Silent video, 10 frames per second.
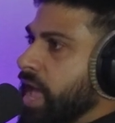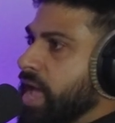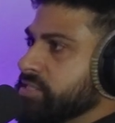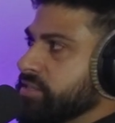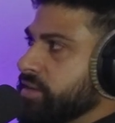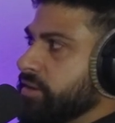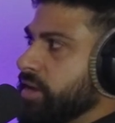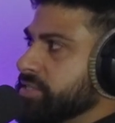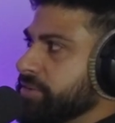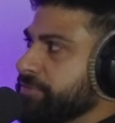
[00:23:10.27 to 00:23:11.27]
as
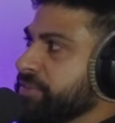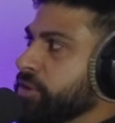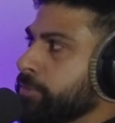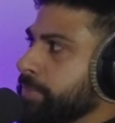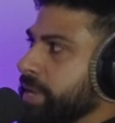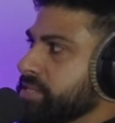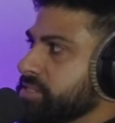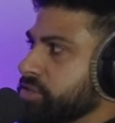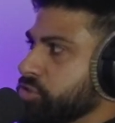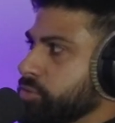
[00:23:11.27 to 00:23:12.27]
a
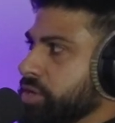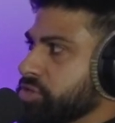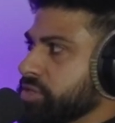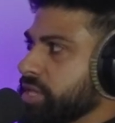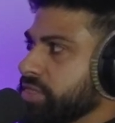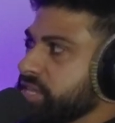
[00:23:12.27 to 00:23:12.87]
fear-based situation that